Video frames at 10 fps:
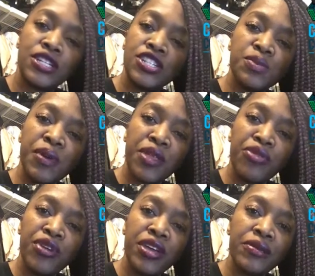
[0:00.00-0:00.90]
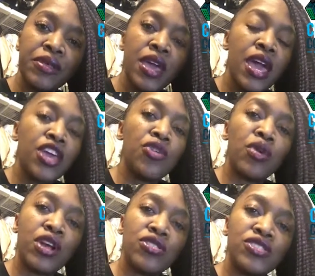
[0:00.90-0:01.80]
Just pick 3. You
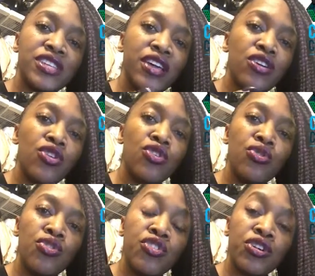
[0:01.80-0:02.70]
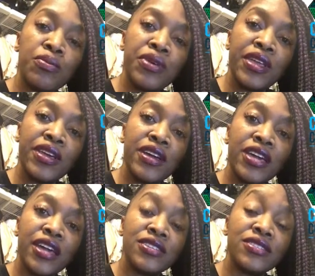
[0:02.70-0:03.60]
want to understand who they're competing
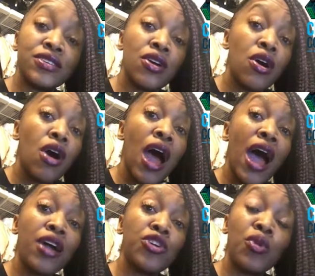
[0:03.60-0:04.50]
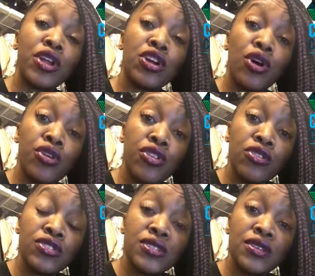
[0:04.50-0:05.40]
against. You want to go to
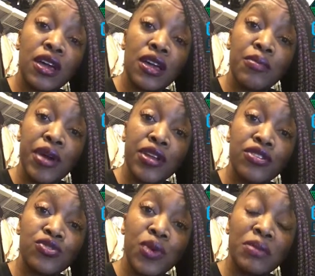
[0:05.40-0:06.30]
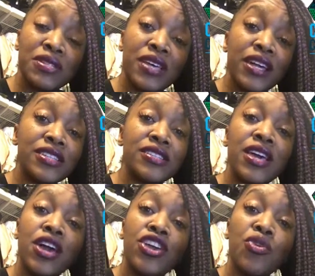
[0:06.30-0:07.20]
those competitors' websites.
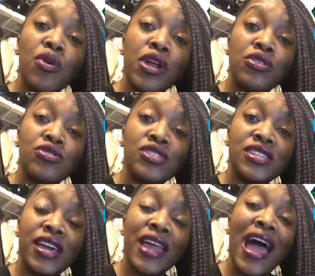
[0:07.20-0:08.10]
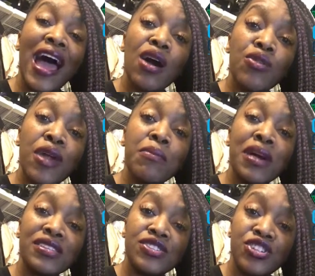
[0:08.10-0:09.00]
You want to understand how they
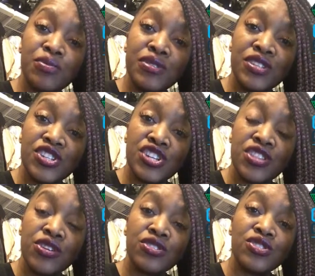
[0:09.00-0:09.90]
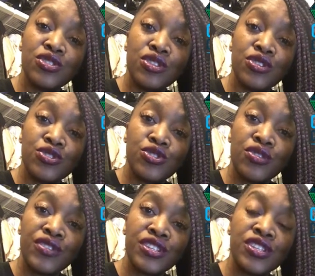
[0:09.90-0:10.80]
message and position their
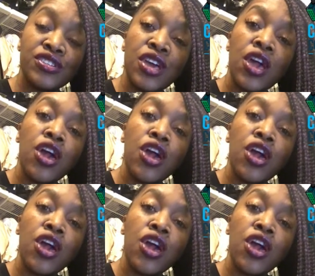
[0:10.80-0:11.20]
services.